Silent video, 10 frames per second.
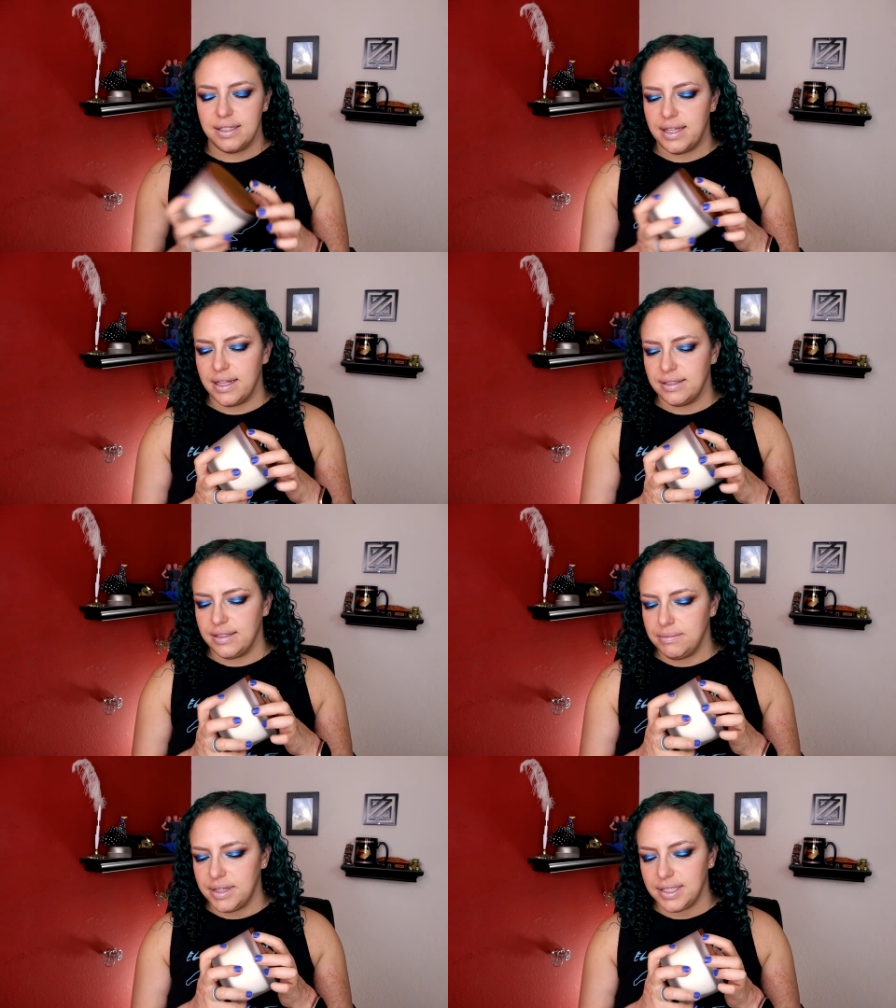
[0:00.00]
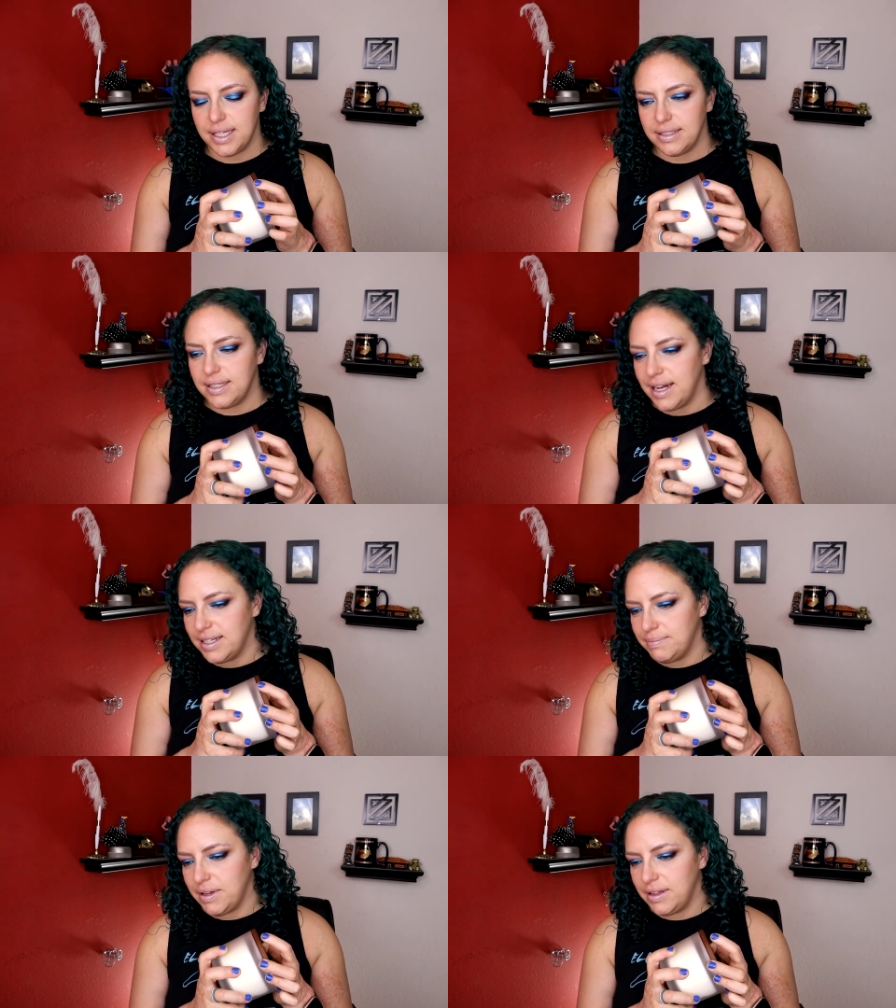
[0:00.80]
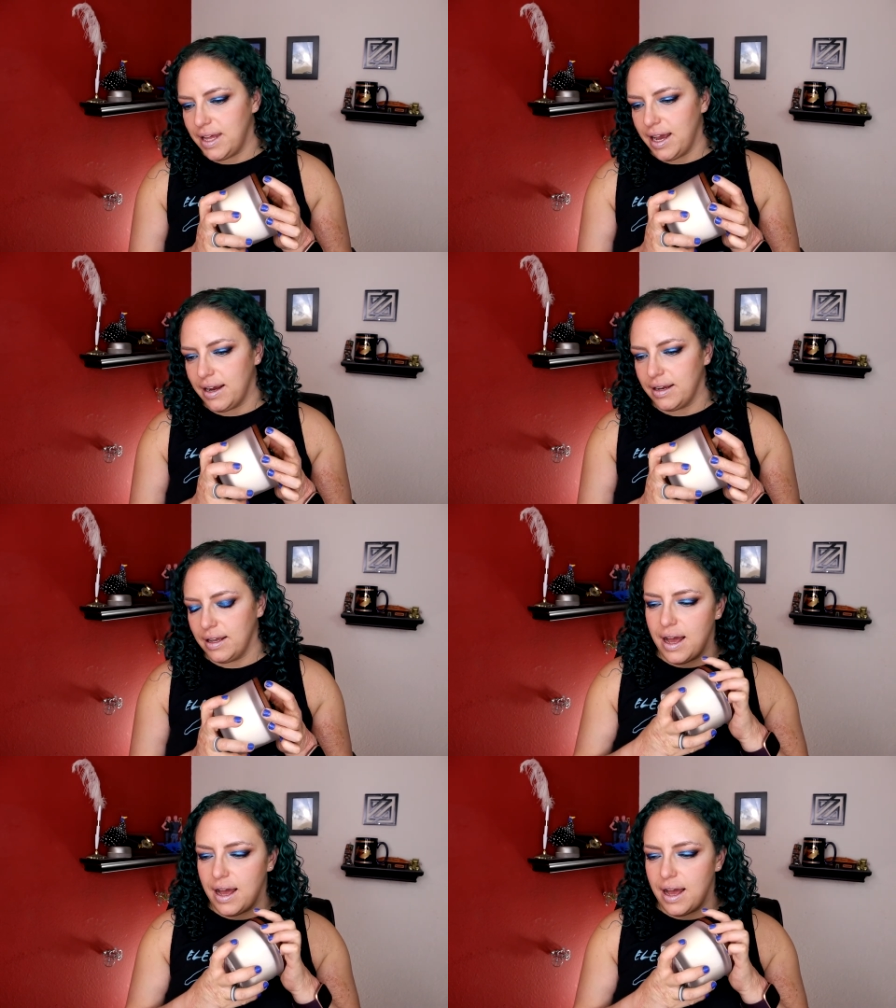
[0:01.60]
than some of the scents that I smelled there.